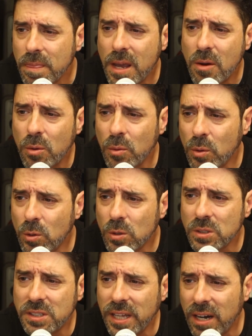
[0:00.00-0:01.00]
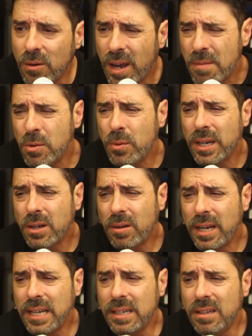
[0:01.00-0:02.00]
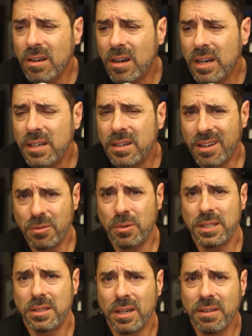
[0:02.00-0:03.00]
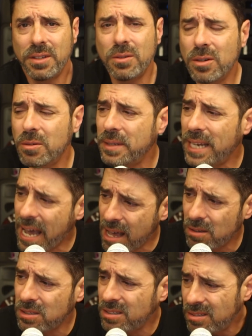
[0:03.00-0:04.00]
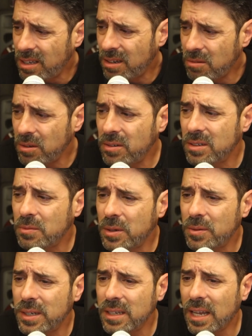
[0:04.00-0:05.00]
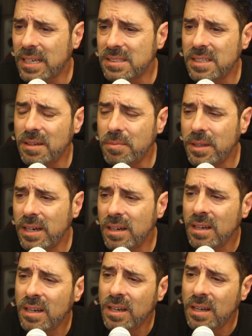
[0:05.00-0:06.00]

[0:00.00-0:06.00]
There were rules there, right? But we agreed on what the living room and the house, you know, we were in lockstep there.